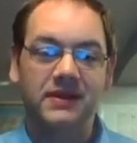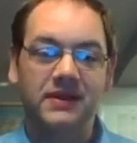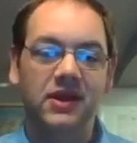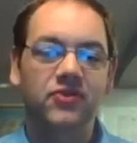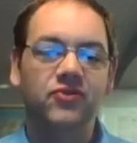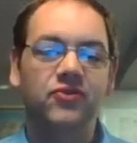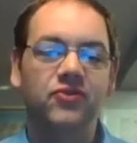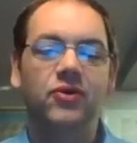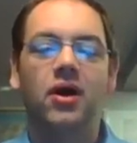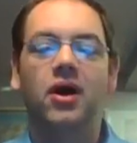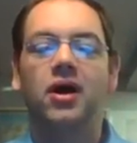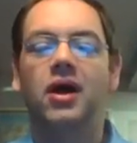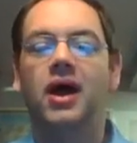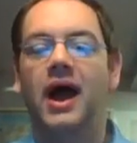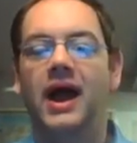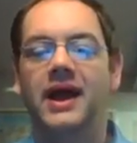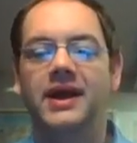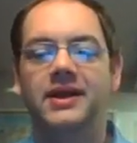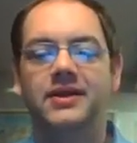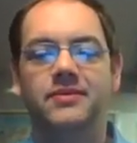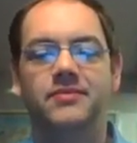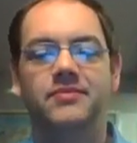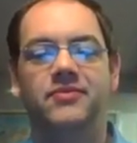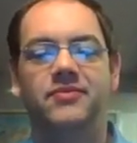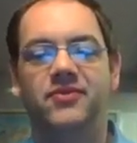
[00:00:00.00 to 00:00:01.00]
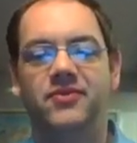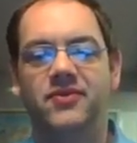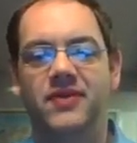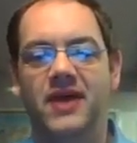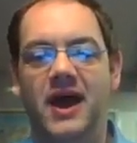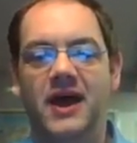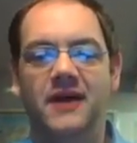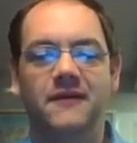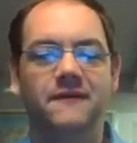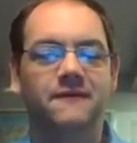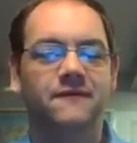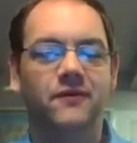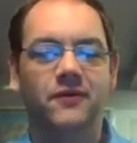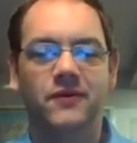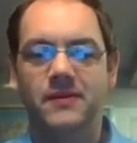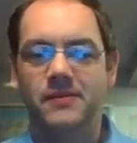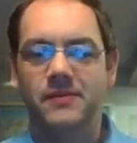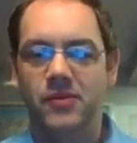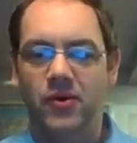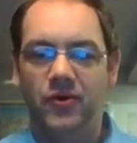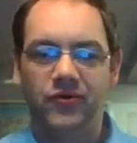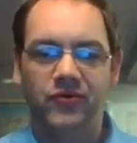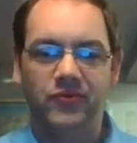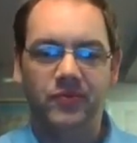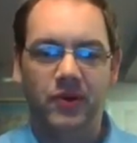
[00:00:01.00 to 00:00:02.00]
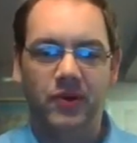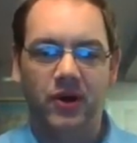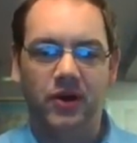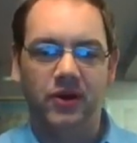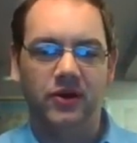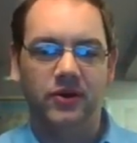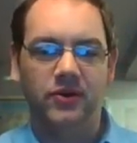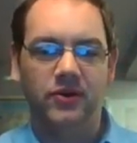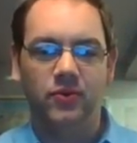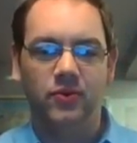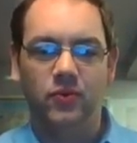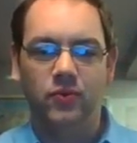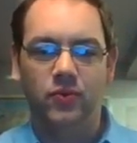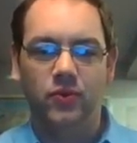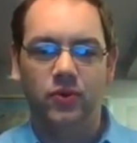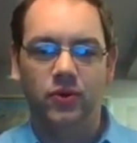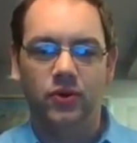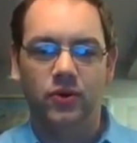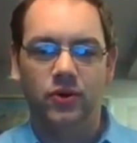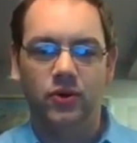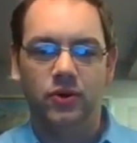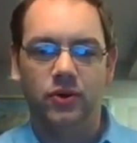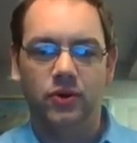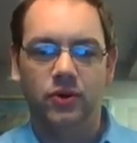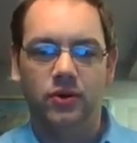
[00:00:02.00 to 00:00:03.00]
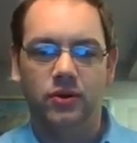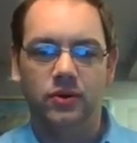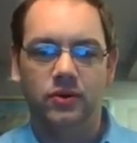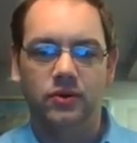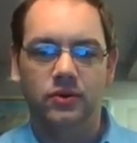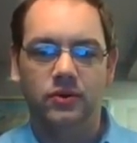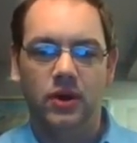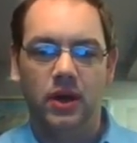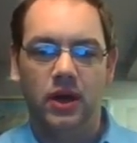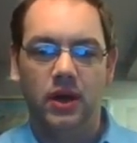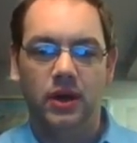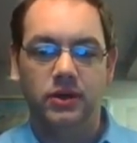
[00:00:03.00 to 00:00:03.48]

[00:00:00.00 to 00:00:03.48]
These are all items that, for the most part, were